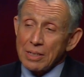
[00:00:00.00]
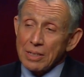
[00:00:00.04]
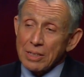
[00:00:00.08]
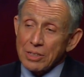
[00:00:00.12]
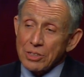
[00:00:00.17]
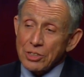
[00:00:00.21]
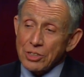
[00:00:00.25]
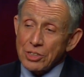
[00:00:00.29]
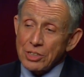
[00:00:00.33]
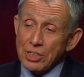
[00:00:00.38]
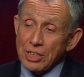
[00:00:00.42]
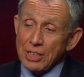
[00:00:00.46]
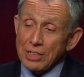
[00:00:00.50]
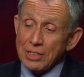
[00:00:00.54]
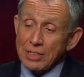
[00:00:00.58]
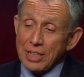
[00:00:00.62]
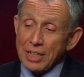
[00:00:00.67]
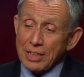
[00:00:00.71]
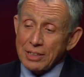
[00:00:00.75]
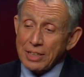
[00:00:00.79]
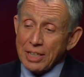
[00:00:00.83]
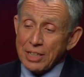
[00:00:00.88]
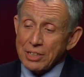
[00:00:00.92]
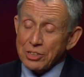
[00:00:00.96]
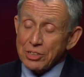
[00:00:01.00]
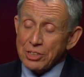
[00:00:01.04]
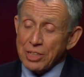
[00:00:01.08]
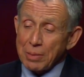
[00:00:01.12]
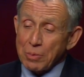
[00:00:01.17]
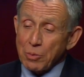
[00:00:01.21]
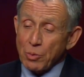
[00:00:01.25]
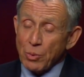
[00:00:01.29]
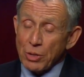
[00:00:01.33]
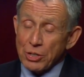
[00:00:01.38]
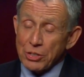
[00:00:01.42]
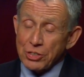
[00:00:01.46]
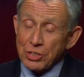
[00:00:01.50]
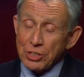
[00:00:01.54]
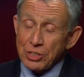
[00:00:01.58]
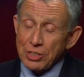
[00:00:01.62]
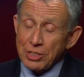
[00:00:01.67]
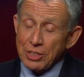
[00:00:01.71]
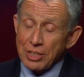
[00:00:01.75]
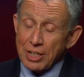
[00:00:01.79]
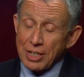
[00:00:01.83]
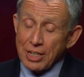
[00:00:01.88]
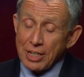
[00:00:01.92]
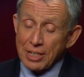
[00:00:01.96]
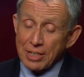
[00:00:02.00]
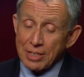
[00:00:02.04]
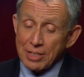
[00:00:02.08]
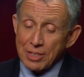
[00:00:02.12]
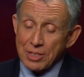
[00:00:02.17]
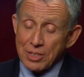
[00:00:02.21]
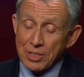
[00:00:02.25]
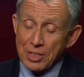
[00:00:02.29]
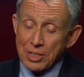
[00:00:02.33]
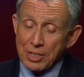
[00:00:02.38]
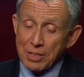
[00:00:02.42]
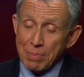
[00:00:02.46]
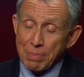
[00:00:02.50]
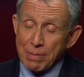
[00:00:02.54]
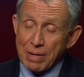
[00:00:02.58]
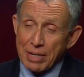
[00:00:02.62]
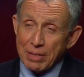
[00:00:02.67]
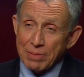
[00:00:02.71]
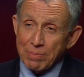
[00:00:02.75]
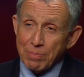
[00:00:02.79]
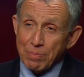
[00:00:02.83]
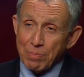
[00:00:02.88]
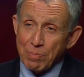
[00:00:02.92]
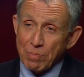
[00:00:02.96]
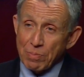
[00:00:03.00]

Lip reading: Let's take that same question and think about